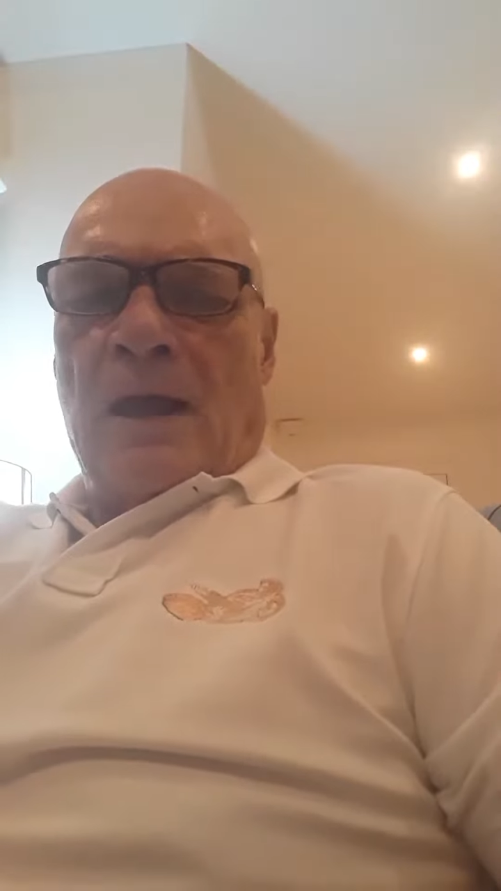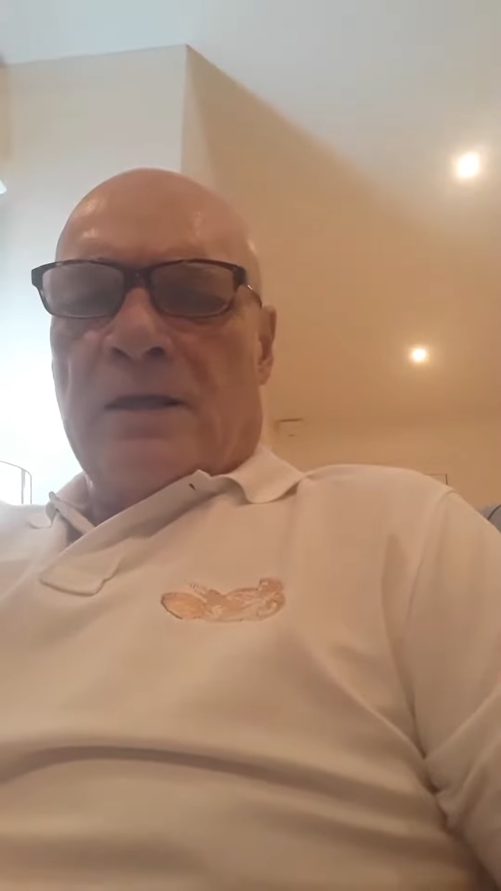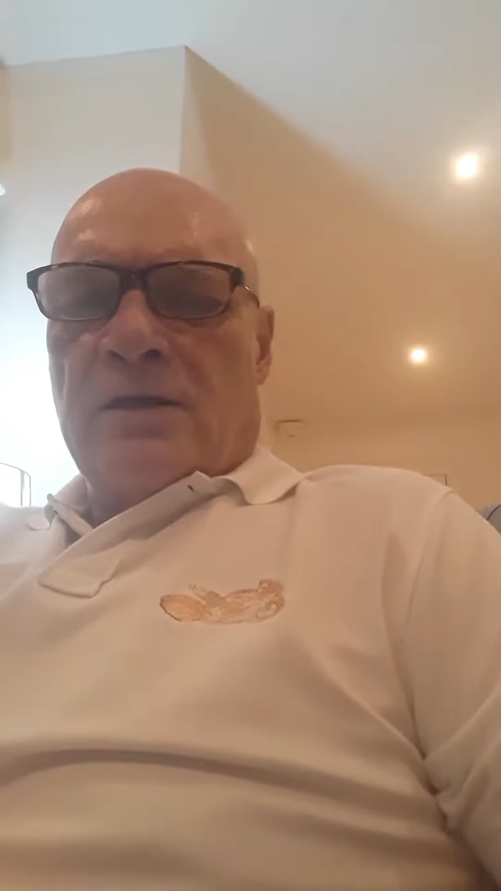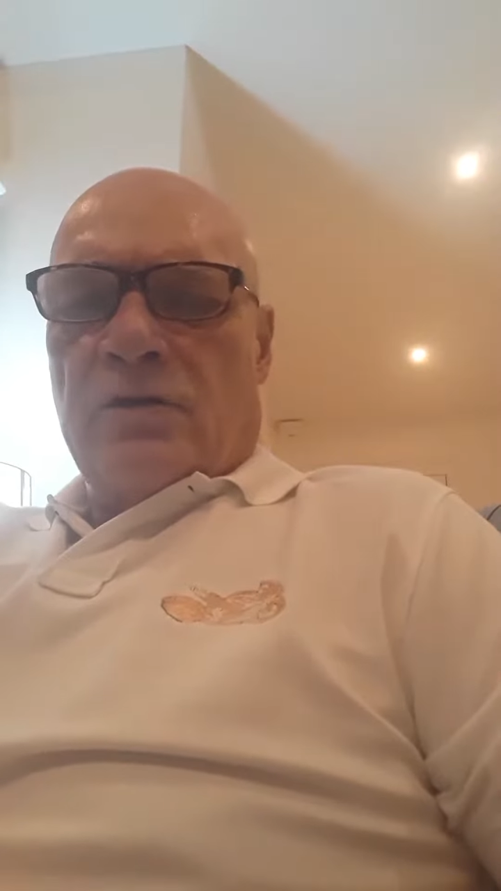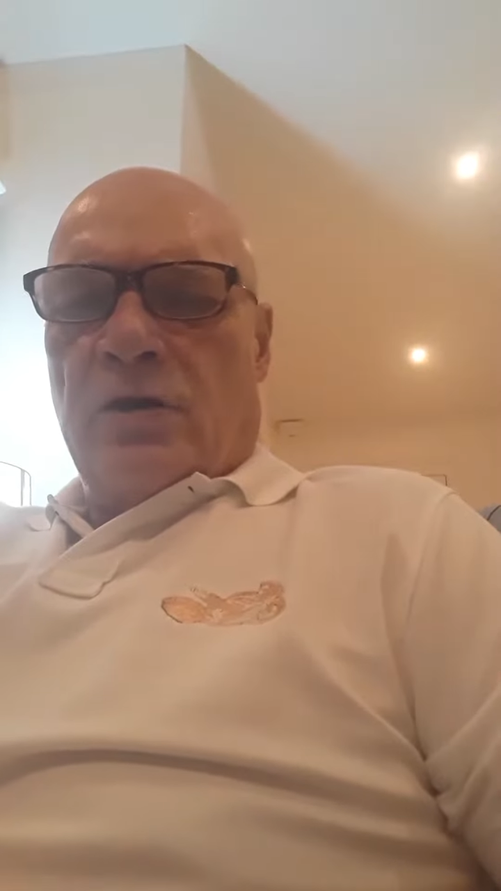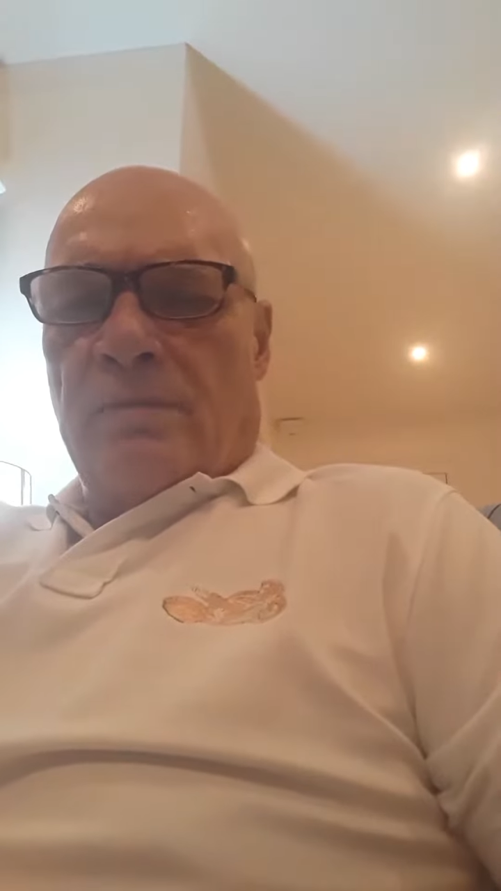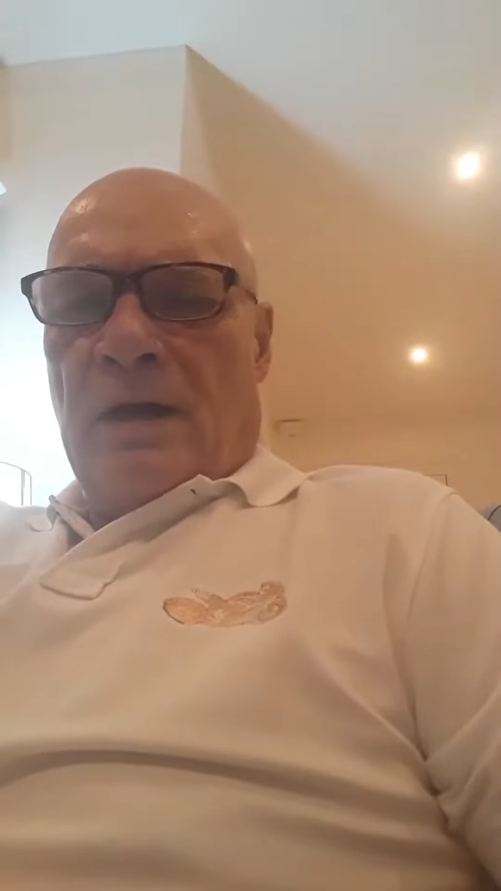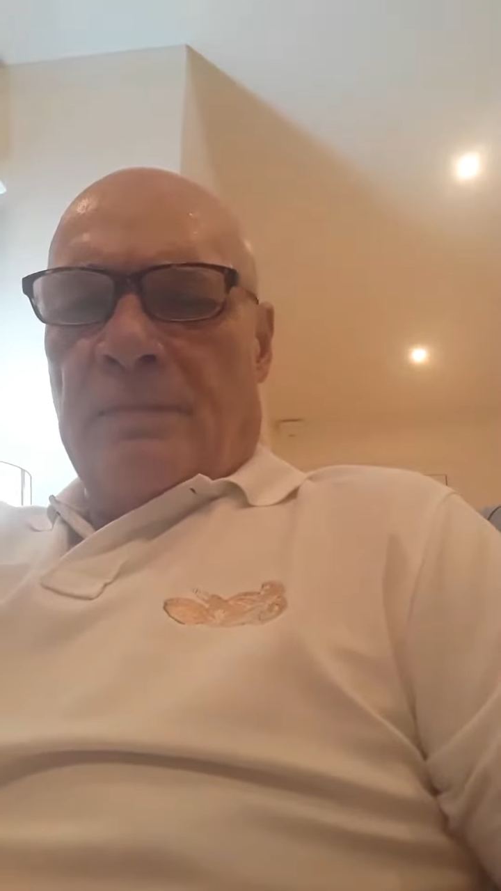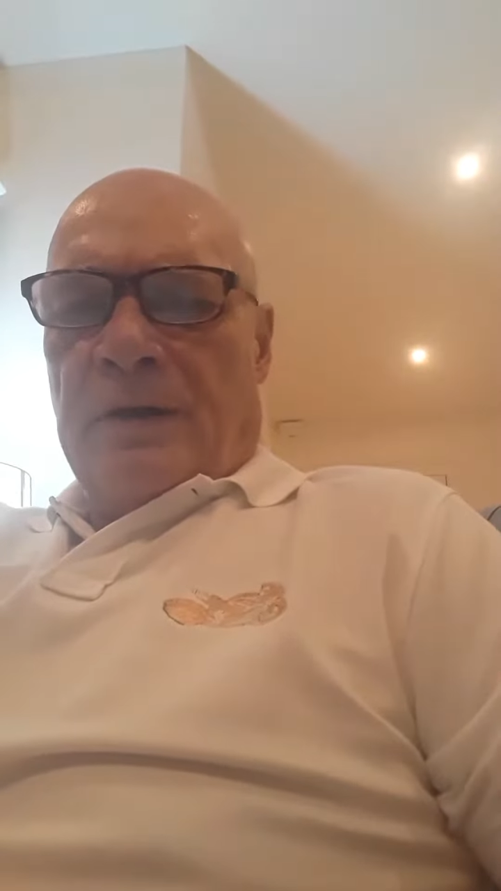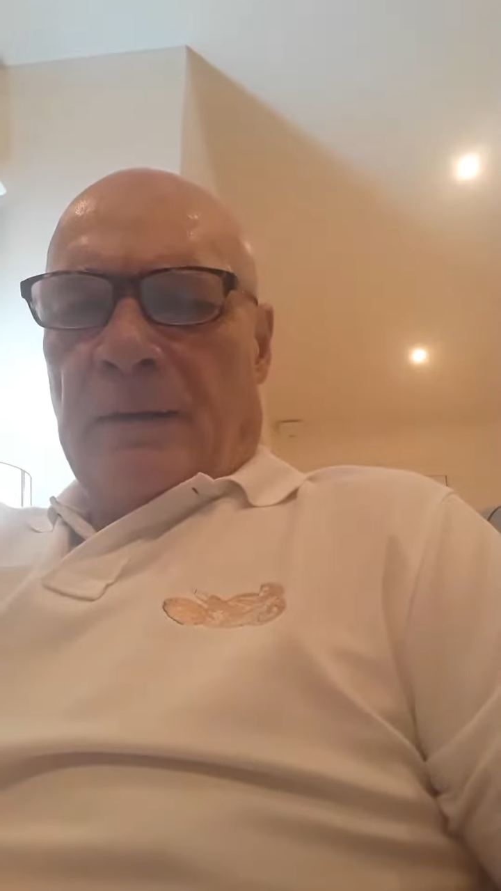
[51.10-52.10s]
So should
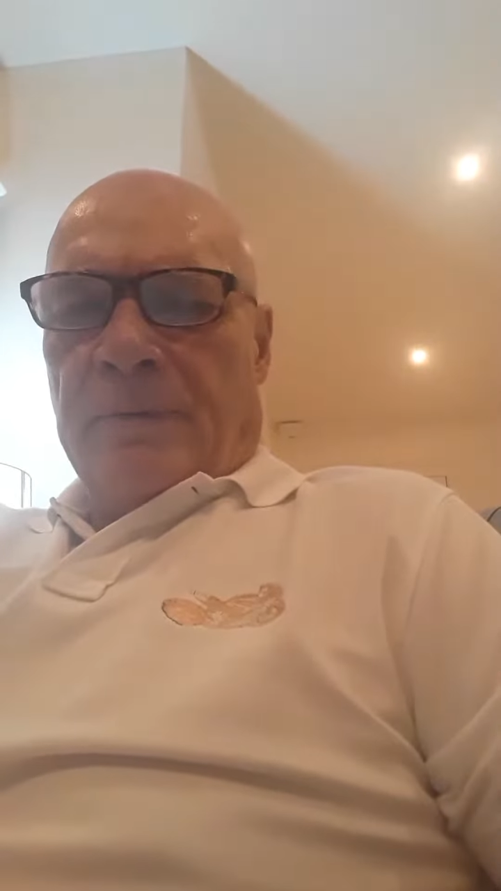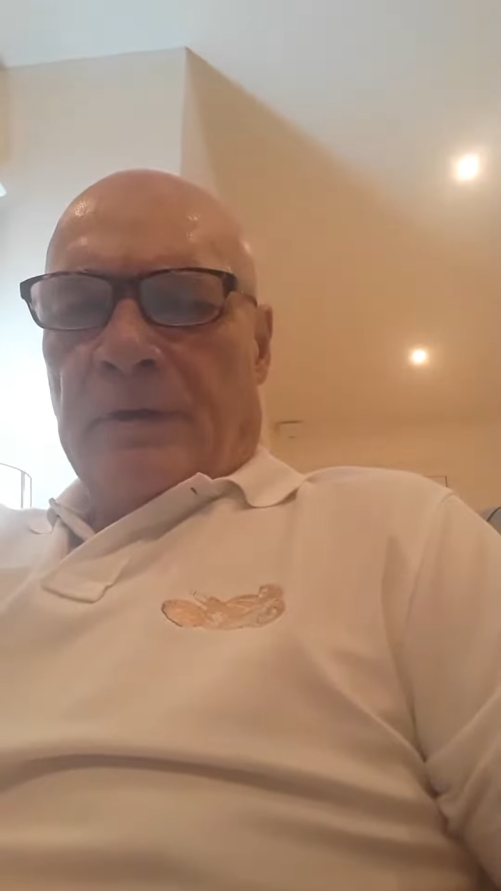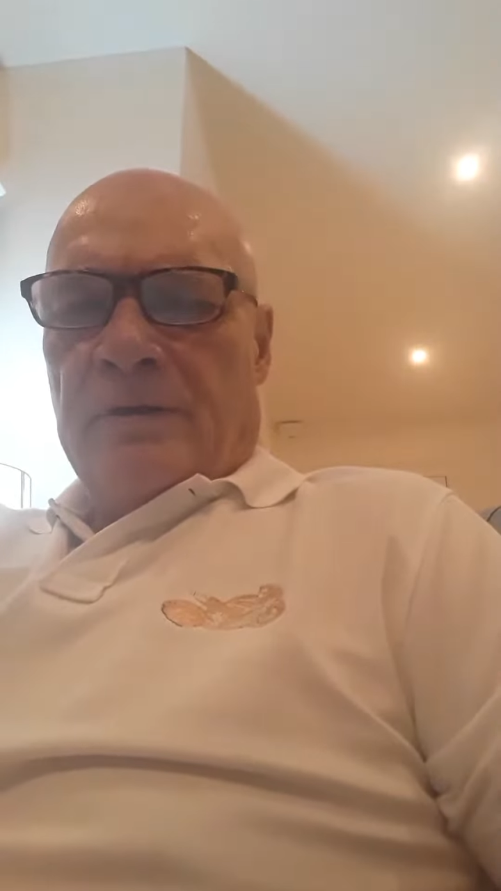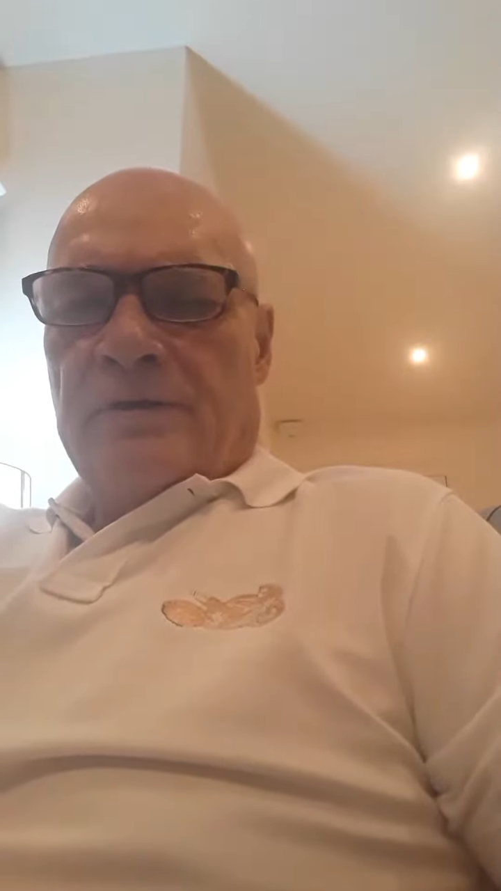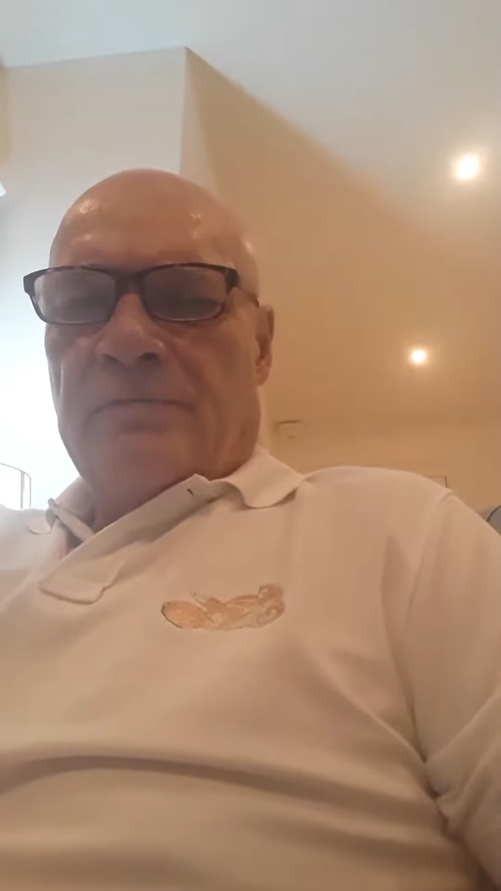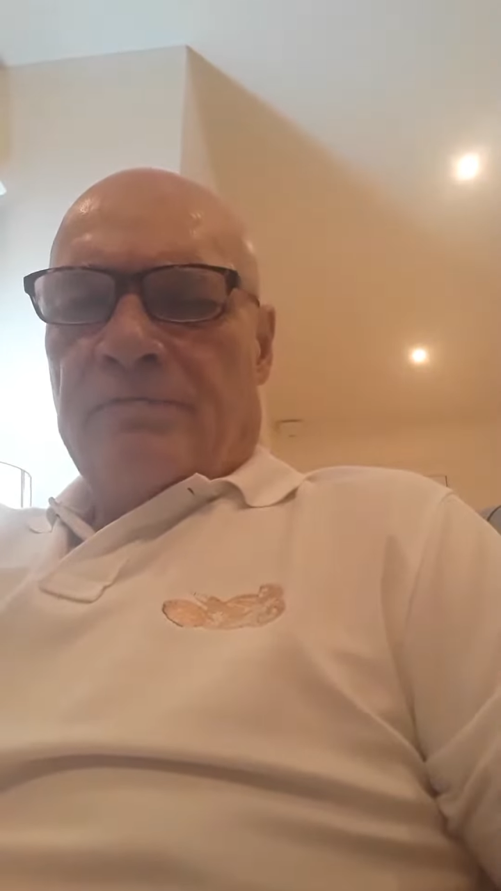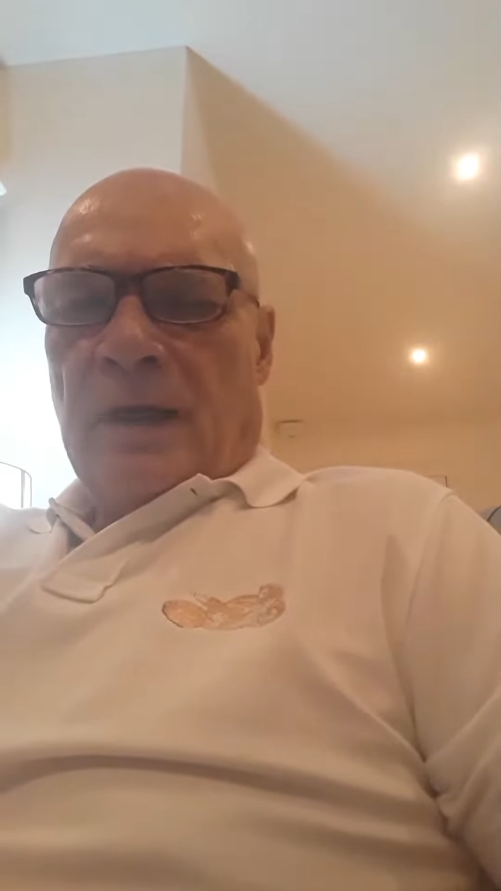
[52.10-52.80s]
my papers,